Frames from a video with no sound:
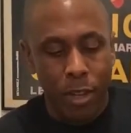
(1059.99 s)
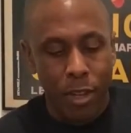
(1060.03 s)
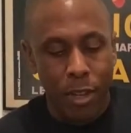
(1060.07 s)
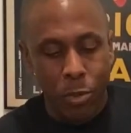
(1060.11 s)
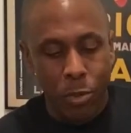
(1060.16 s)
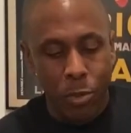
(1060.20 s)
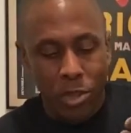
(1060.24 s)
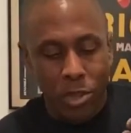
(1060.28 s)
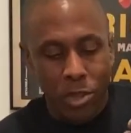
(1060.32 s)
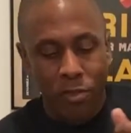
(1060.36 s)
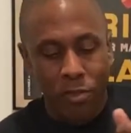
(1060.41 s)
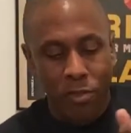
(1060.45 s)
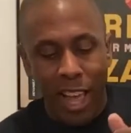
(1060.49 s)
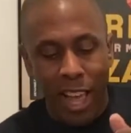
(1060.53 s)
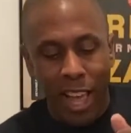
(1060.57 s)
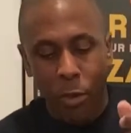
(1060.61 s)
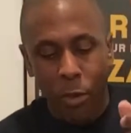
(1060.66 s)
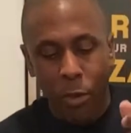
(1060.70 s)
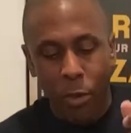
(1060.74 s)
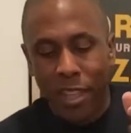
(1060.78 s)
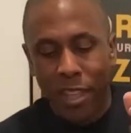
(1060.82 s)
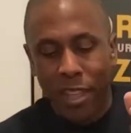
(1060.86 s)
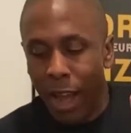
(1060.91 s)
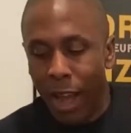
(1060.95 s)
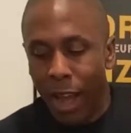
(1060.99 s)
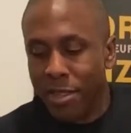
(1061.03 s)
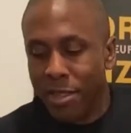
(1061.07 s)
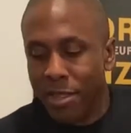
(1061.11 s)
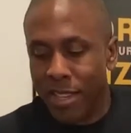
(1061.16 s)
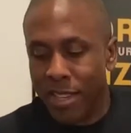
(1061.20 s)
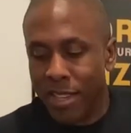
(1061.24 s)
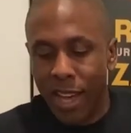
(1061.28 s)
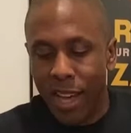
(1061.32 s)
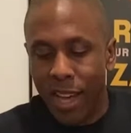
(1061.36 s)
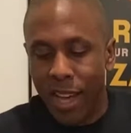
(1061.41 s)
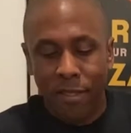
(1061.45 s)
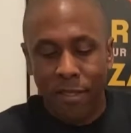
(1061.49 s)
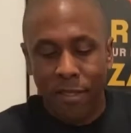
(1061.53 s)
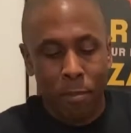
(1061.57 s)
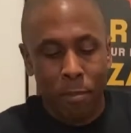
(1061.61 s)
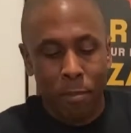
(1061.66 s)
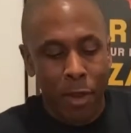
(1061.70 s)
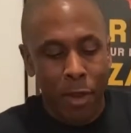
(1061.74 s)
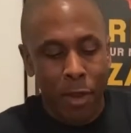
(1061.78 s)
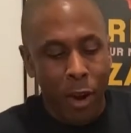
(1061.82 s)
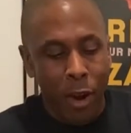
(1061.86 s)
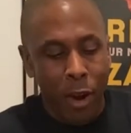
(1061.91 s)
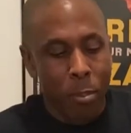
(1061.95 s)
So we'll just flour the outside of
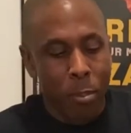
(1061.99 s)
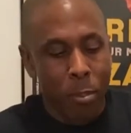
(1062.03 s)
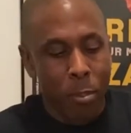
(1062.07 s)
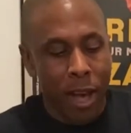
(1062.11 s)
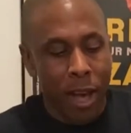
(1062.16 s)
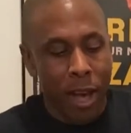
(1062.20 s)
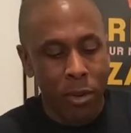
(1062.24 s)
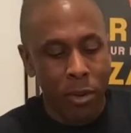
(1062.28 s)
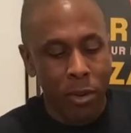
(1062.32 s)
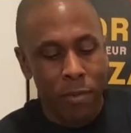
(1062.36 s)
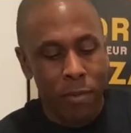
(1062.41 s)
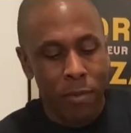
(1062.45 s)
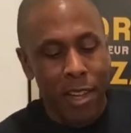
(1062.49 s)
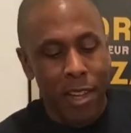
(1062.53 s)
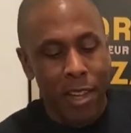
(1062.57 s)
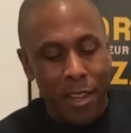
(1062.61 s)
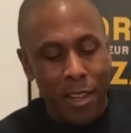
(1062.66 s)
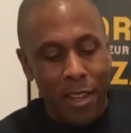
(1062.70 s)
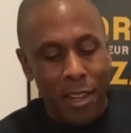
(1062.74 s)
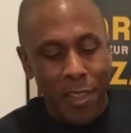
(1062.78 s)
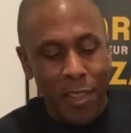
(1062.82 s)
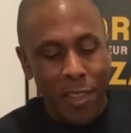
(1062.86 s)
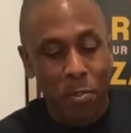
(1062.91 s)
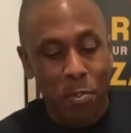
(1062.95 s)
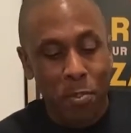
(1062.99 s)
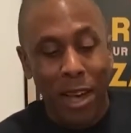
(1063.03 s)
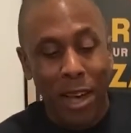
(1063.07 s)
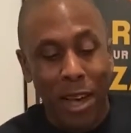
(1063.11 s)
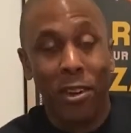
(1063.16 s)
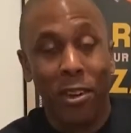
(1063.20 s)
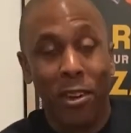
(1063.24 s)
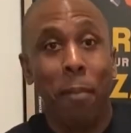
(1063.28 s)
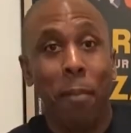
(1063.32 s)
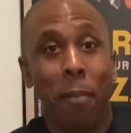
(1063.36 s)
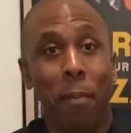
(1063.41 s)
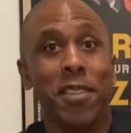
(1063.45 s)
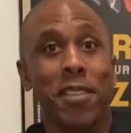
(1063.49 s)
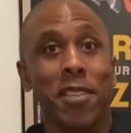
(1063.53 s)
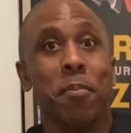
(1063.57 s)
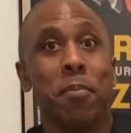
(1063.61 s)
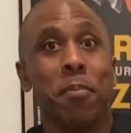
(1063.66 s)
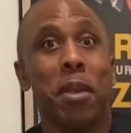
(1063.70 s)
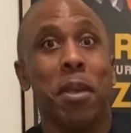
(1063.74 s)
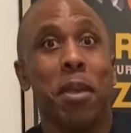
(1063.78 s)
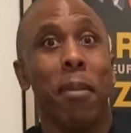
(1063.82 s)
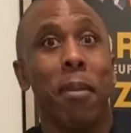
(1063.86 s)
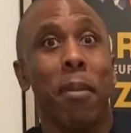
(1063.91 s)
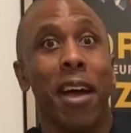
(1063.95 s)
our bottle. This bottle happens to
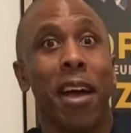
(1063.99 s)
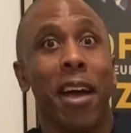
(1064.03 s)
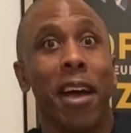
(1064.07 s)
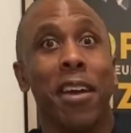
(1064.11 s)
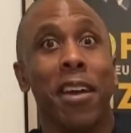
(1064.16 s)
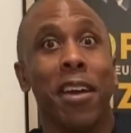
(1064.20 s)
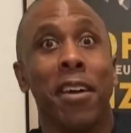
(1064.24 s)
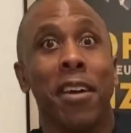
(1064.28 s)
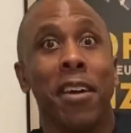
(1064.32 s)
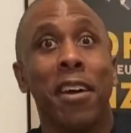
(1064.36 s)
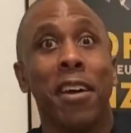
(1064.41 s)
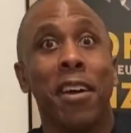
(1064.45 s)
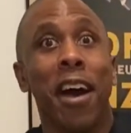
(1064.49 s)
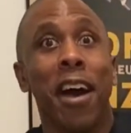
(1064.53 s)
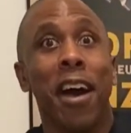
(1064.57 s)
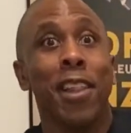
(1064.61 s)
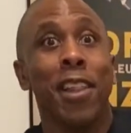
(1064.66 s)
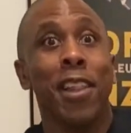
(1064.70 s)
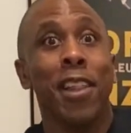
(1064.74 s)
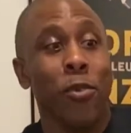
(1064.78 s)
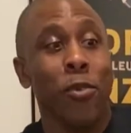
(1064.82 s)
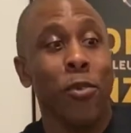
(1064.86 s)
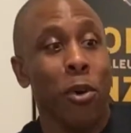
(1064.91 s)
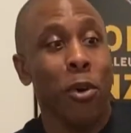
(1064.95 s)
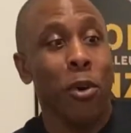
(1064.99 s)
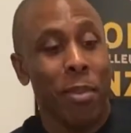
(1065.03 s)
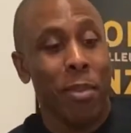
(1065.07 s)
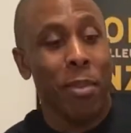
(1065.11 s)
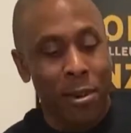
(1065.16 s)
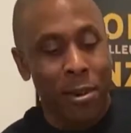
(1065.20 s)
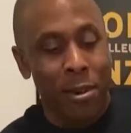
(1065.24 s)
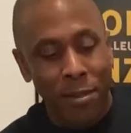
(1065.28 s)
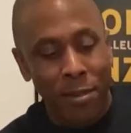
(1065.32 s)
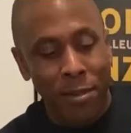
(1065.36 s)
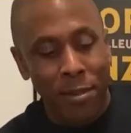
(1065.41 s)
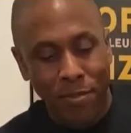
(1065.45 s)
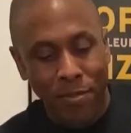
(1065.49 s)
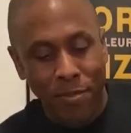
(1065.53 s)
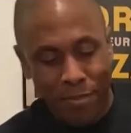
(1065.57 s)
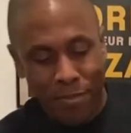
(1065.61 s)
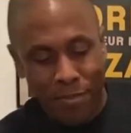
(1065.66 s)
be my olive oil bottle.